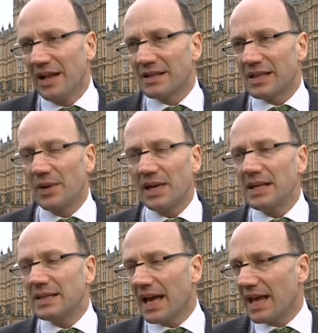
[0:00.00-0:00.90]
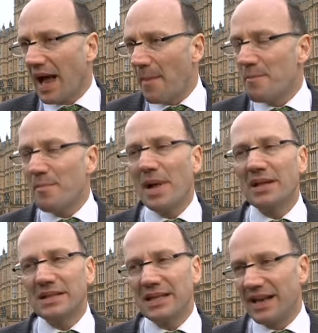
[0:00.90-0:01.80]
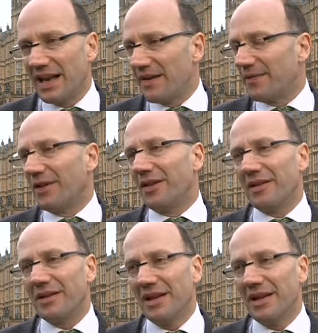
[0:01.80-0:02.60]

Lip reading: So it is a multi-level